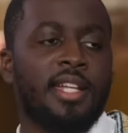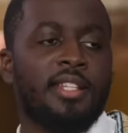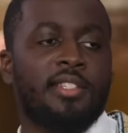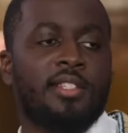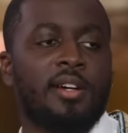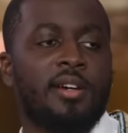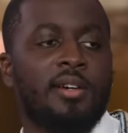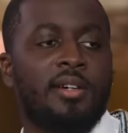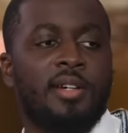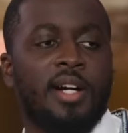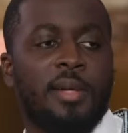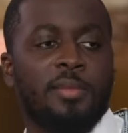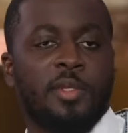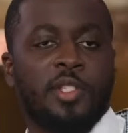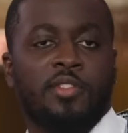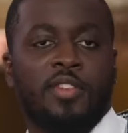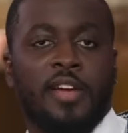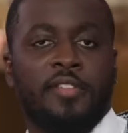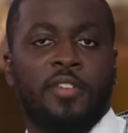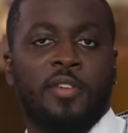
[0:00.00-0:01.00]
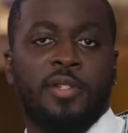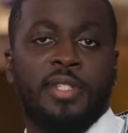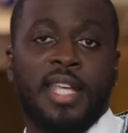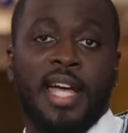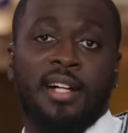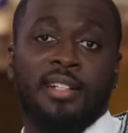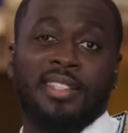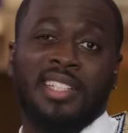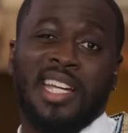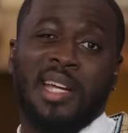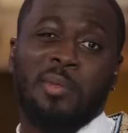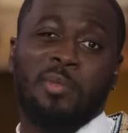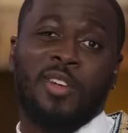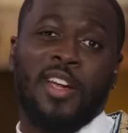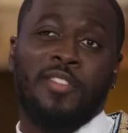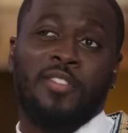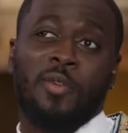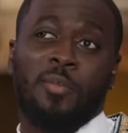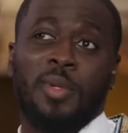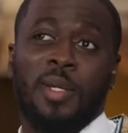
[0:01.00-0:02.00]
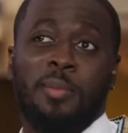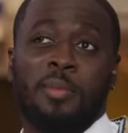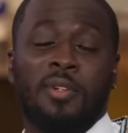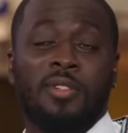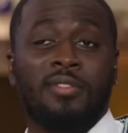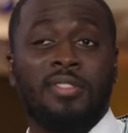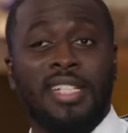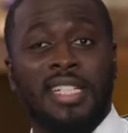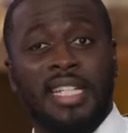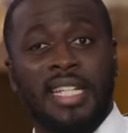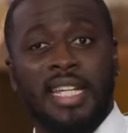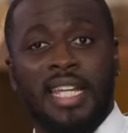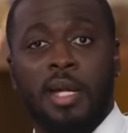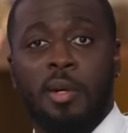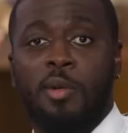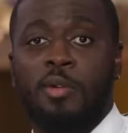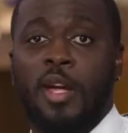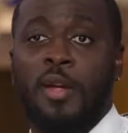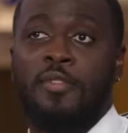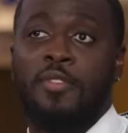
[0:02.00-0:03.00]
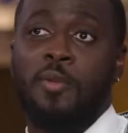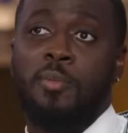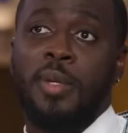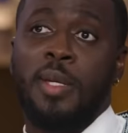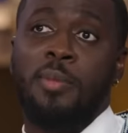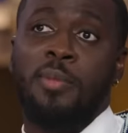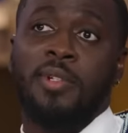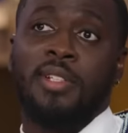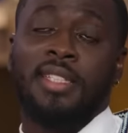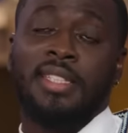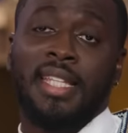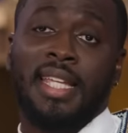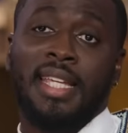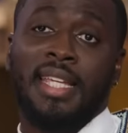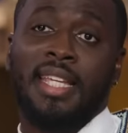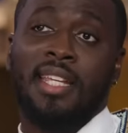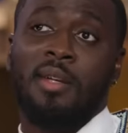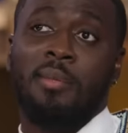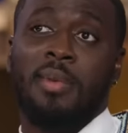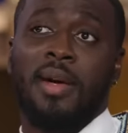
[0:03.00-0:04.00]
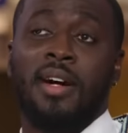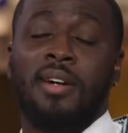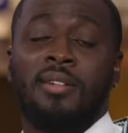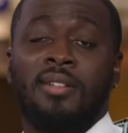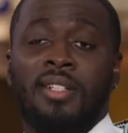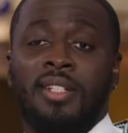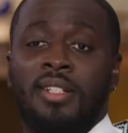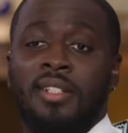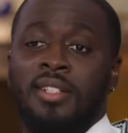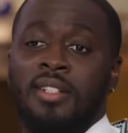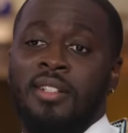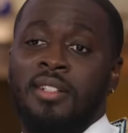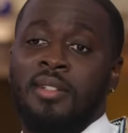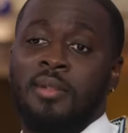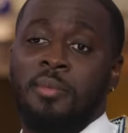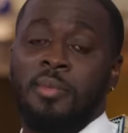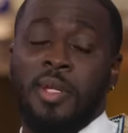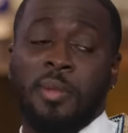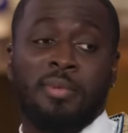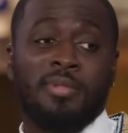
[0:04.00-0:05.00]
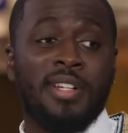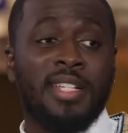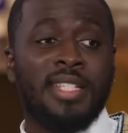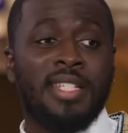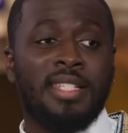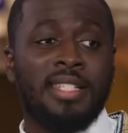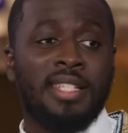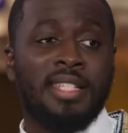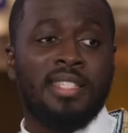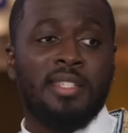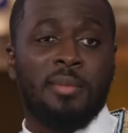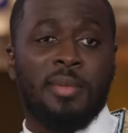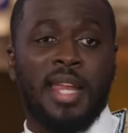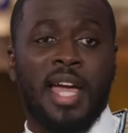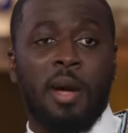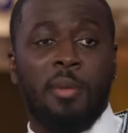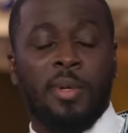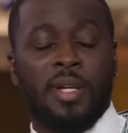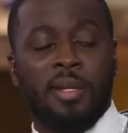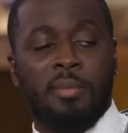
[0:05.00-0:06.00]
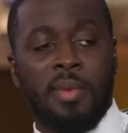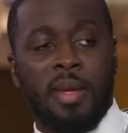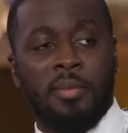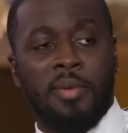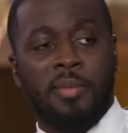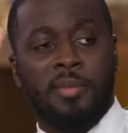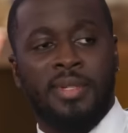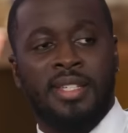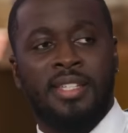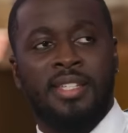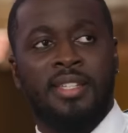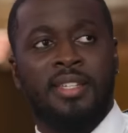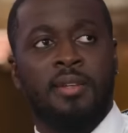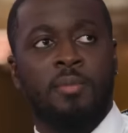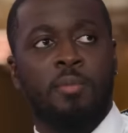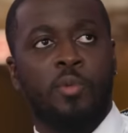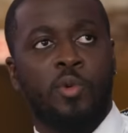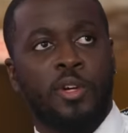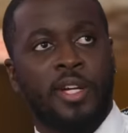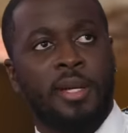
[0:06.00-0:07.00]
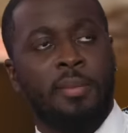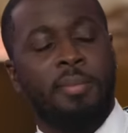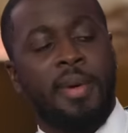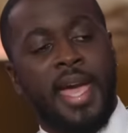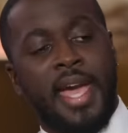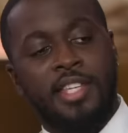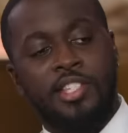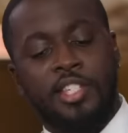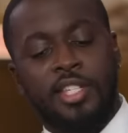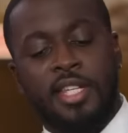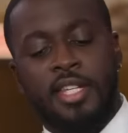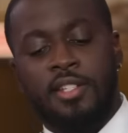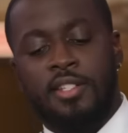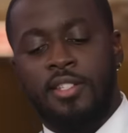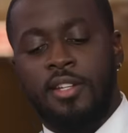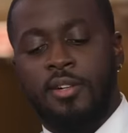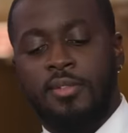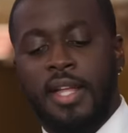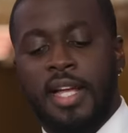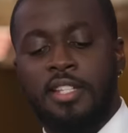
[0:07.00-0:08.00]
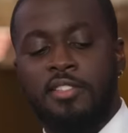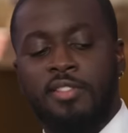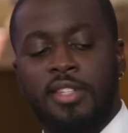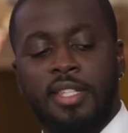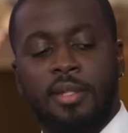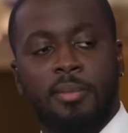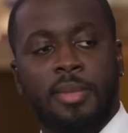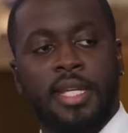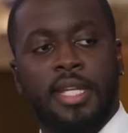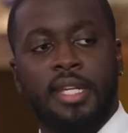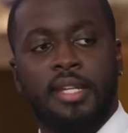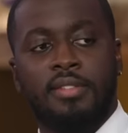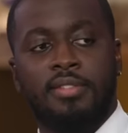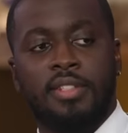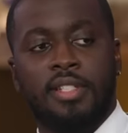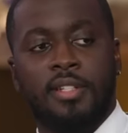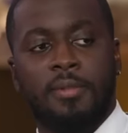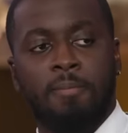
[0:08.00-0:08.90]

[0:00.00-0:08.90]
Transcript: So I'm just grateful it's out there. I'm grateful people are reading it. I'm grateful people are thinking about the prison system and how we can maybe be more compassionate. So that's really the big gift.